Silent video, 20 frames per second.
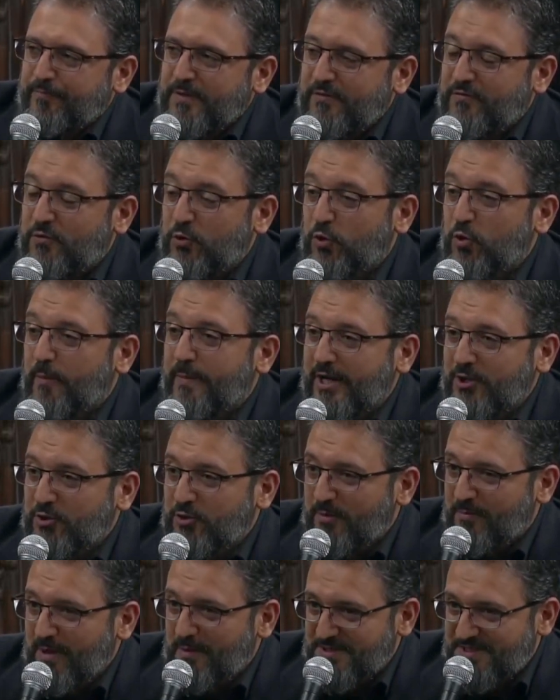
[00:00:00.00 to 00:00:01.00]
If you go back
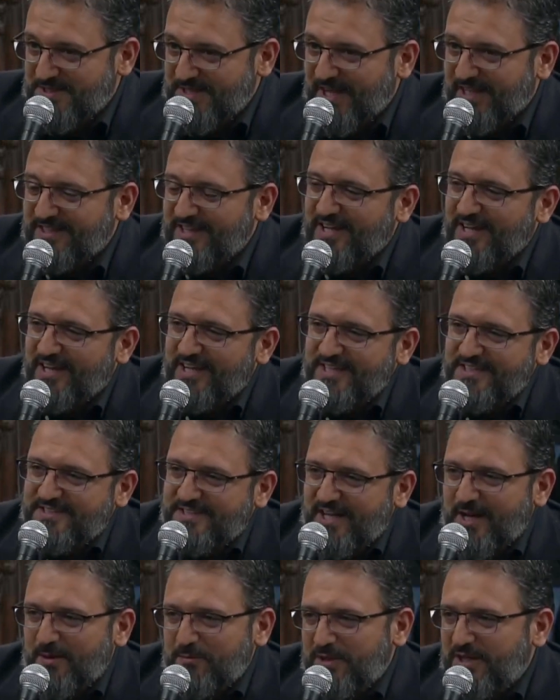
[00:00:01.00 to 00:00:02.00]
to Imam al-Sadiq
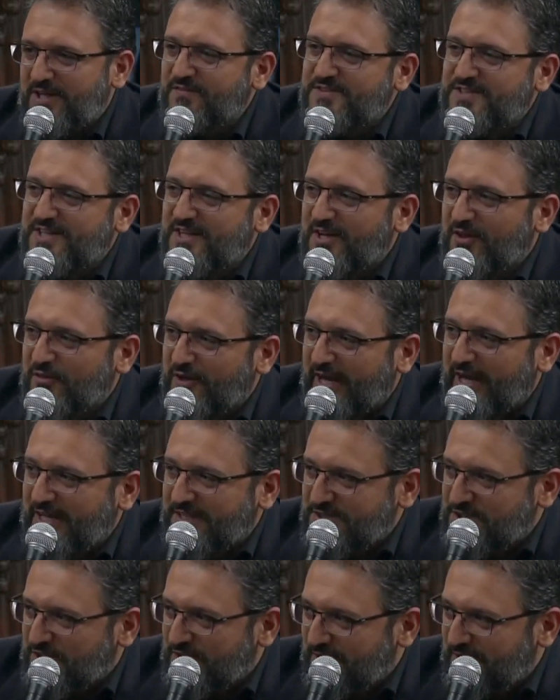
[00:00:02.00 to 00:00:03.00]
alayhi he gives another
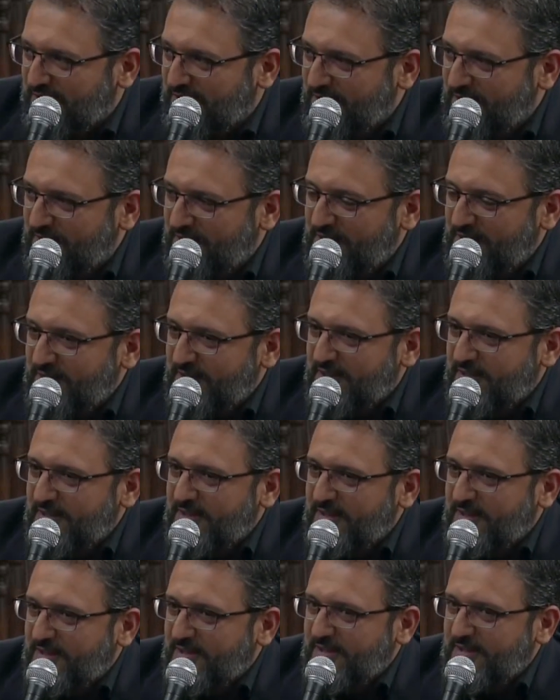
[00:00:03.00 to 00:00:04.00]
answer.
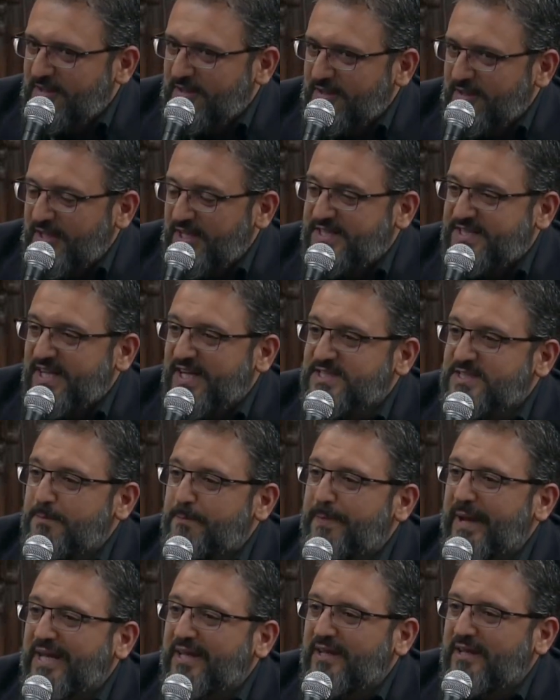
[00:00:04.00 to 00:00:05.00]
He says
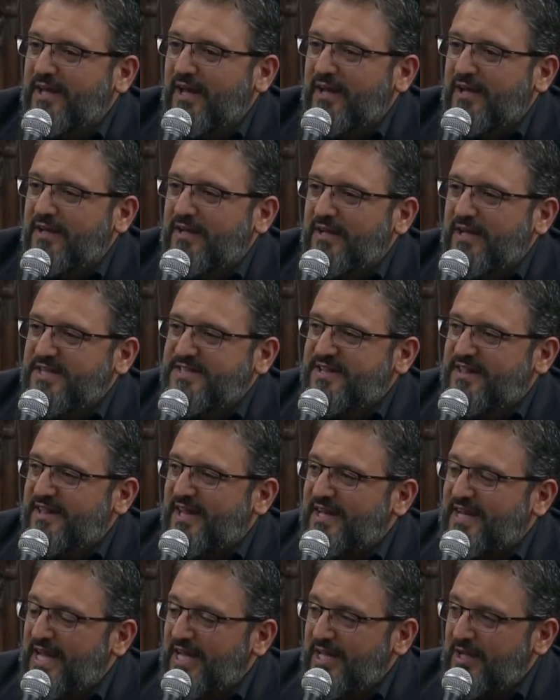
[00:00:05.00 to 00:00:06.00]
Bekka is
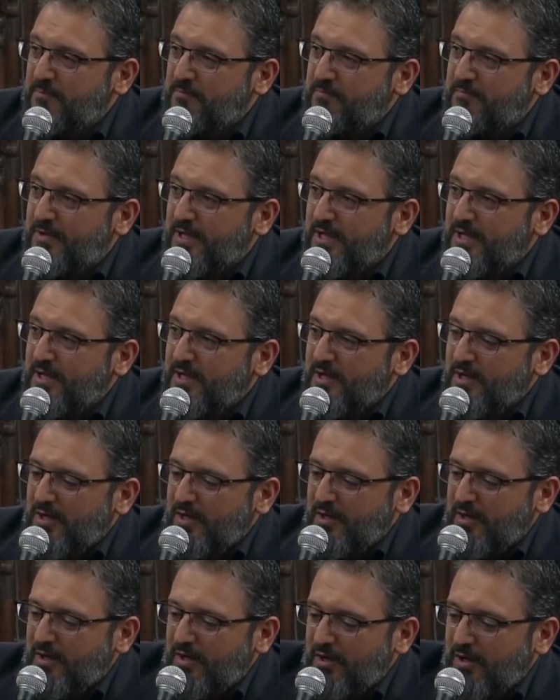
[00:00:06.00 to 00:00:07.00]
the name
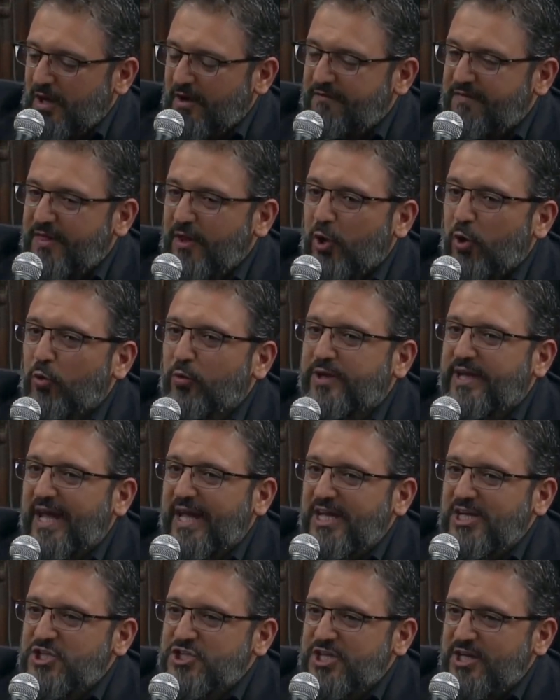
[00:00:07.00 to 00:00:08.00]
of the
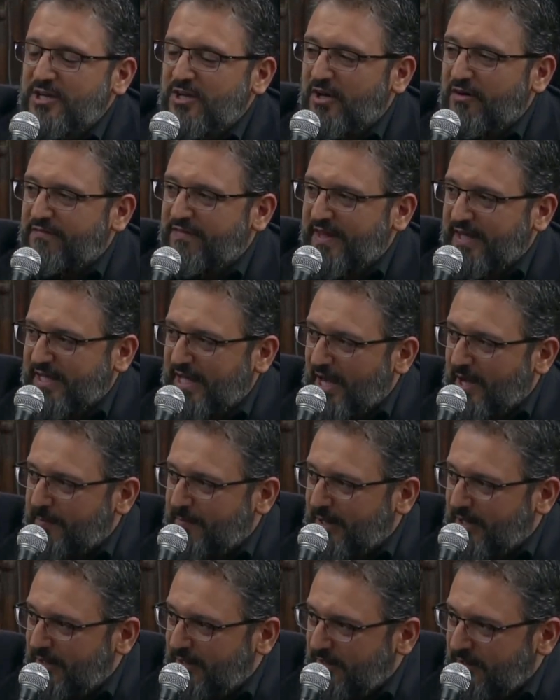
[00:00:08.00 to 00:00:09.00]
location of the
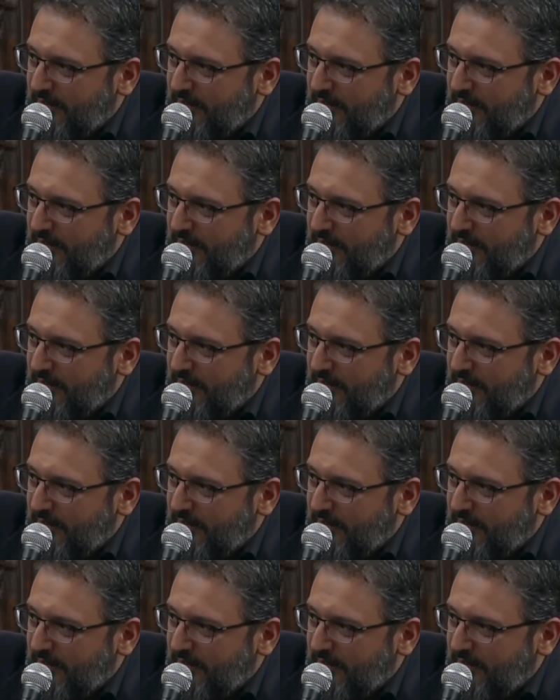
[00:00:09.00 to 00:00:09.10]
Kaaba.